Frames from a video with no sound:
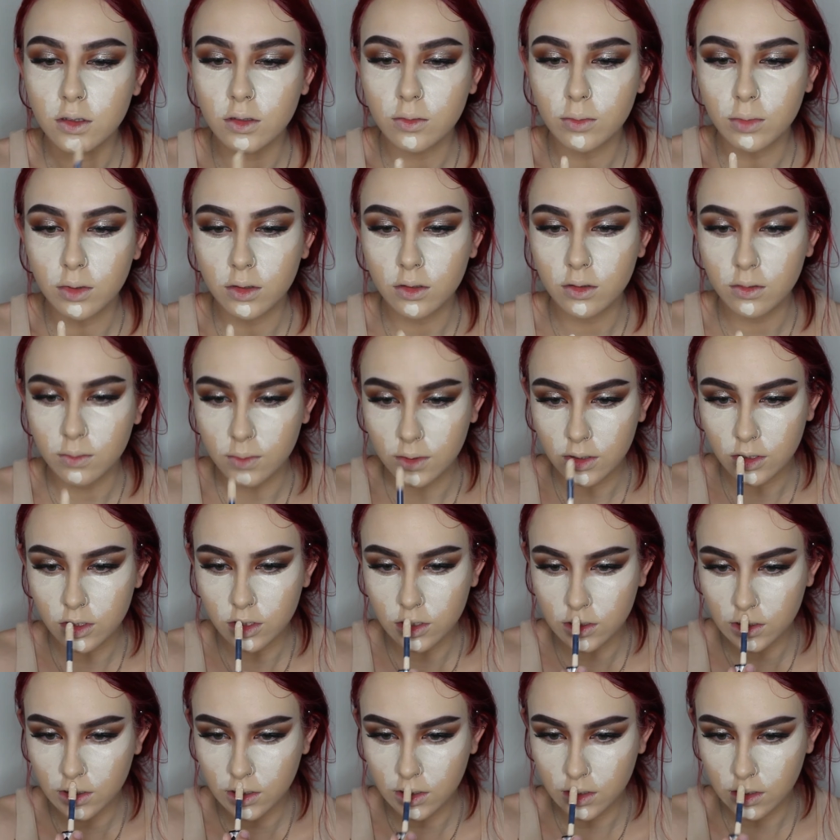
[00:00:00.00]
About my
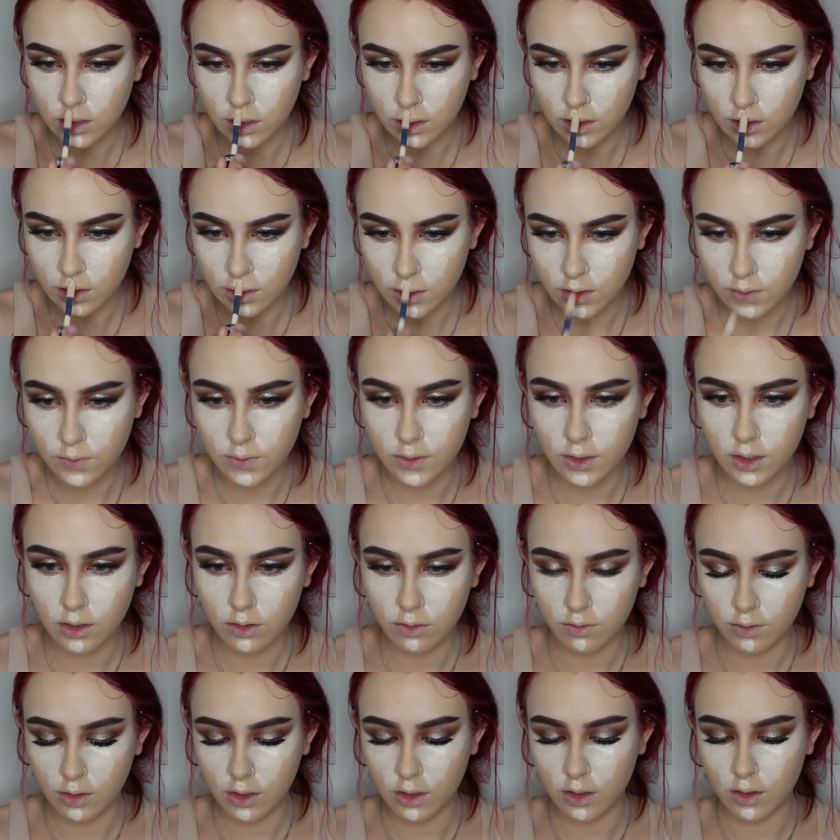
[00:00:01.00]
chin and right
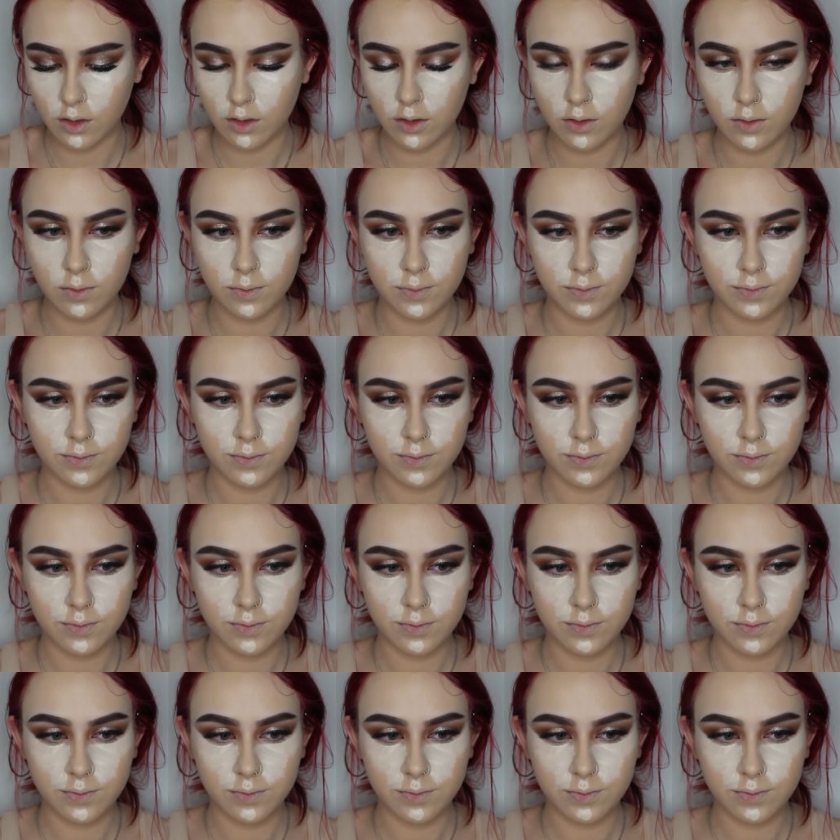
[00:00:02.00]
over here.